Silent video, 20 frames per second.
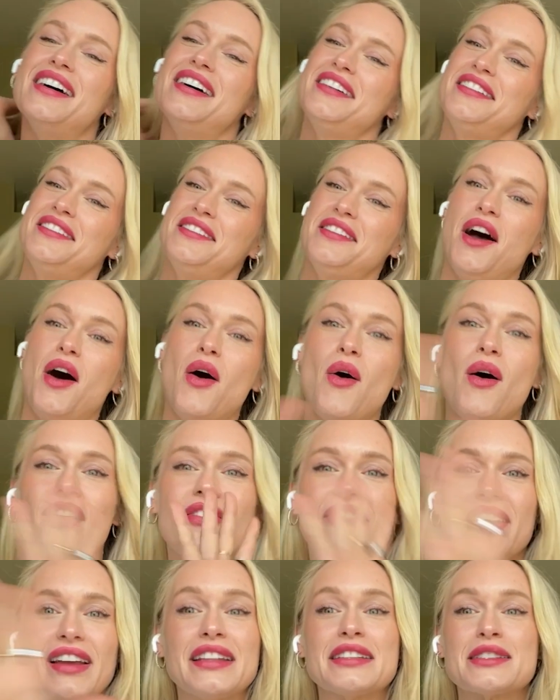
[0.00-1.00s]
No
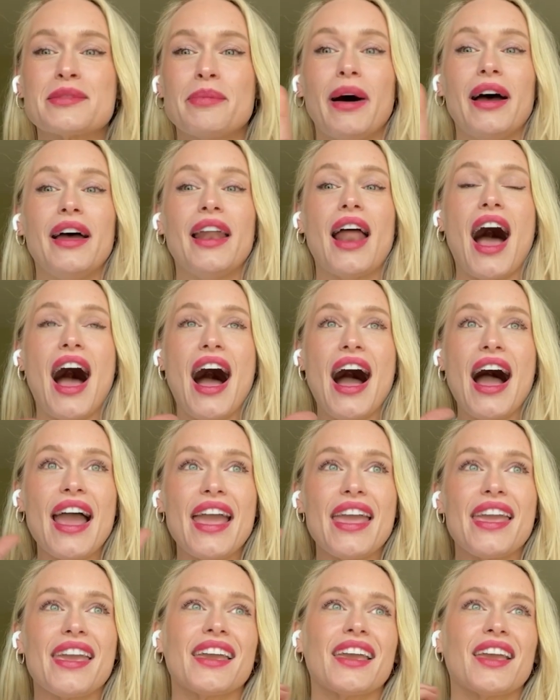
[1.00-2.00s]
offense, but
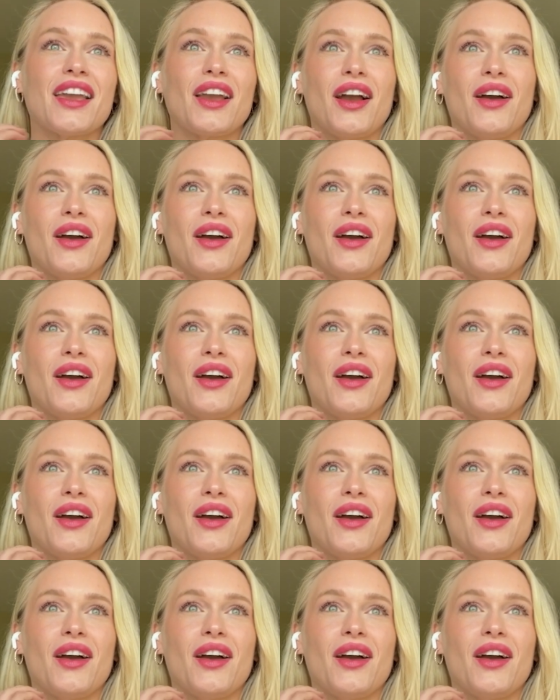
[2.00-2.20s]
I